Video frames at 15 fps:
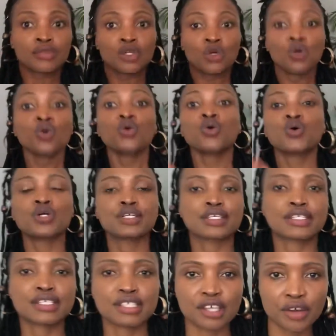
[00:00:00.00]
Whew,
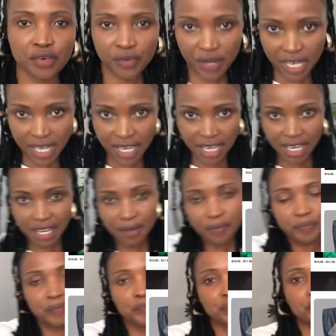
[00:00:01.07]
sorry.
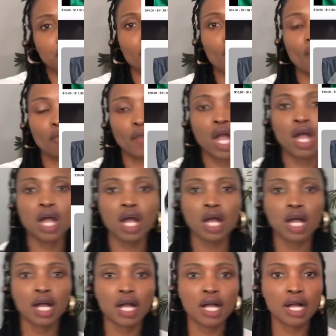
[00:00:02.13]

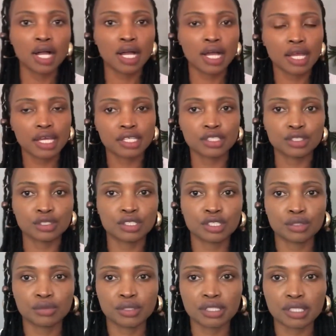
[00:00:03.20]
I had to deal
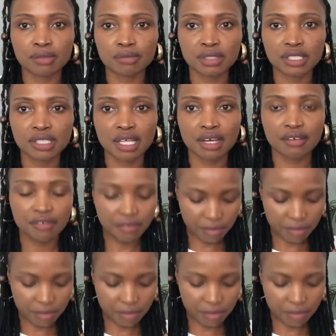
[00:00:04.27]
with some stuff.